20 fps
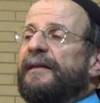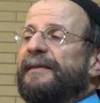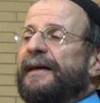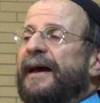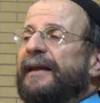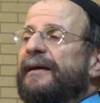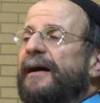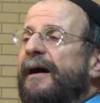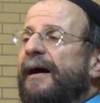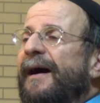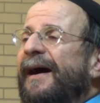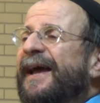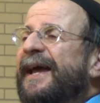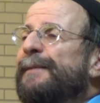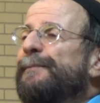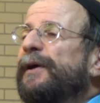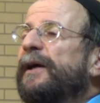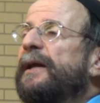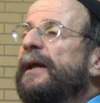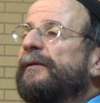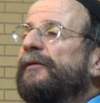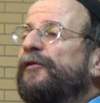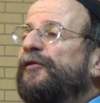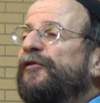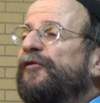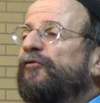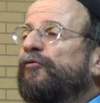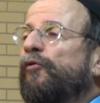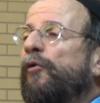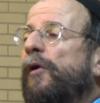that I am going to
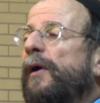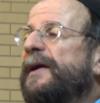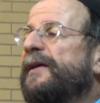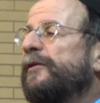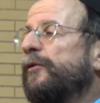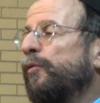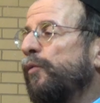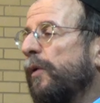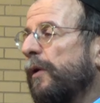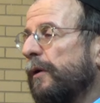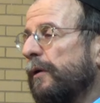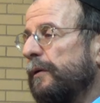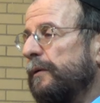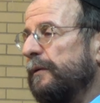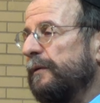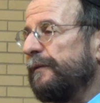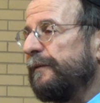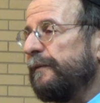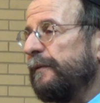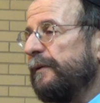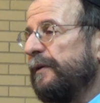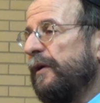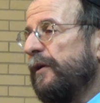destroy the world.